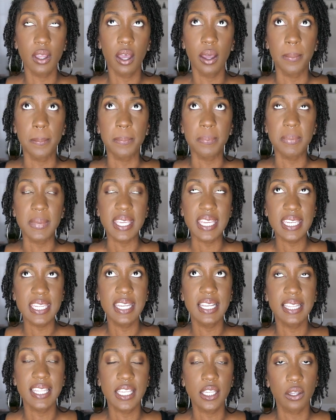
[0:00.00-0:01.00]

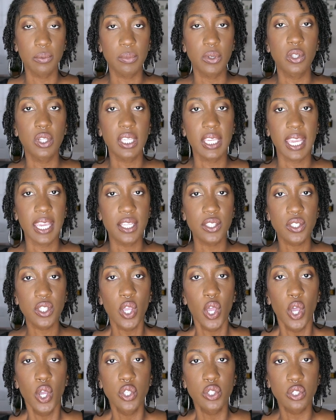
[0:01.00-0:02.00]
immediately communicates
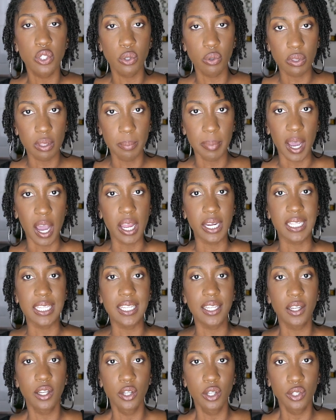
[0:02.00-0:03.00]
to the
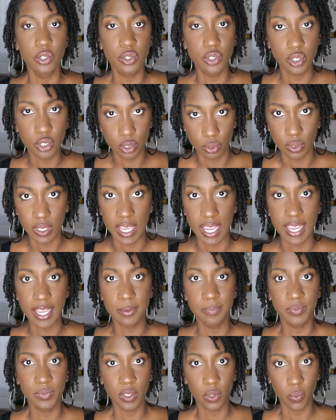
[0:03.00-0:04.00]
body
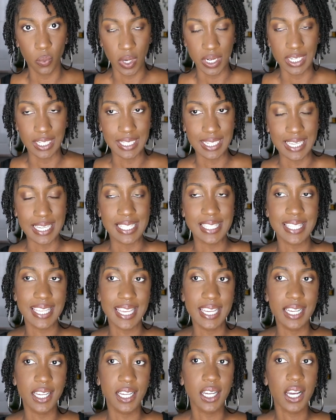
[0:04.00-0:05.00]
today what it needs.
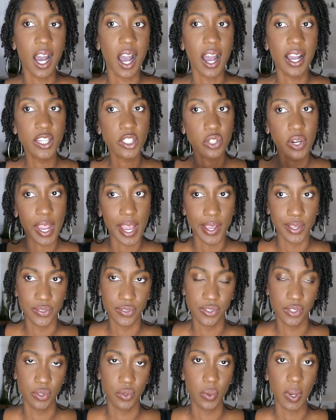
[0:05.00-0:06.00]
In
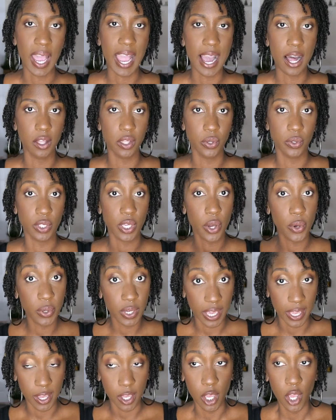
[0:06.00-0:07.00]
contrast to Alo
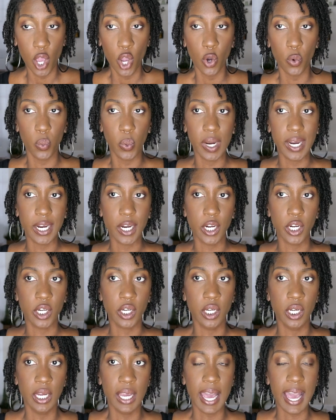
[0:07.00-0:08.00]
Yoga,
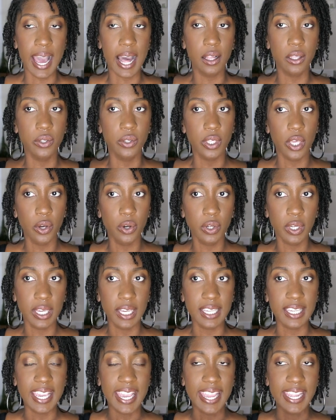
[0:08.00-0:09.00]
where Alo
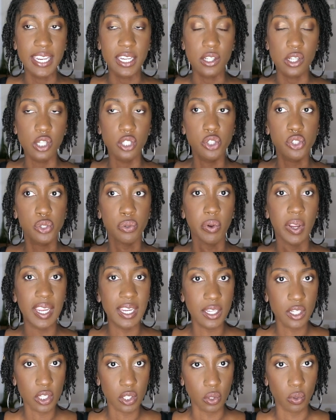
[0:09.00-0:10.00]
Yoga can
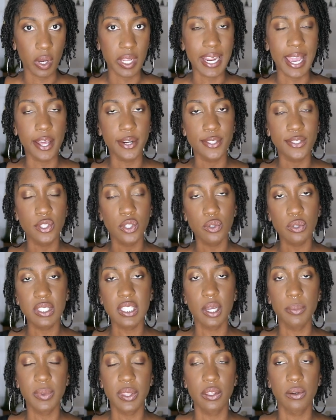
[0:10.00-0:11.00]
train you on how to do
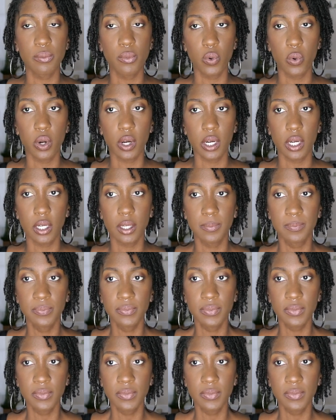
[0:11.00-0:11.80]
some of the more,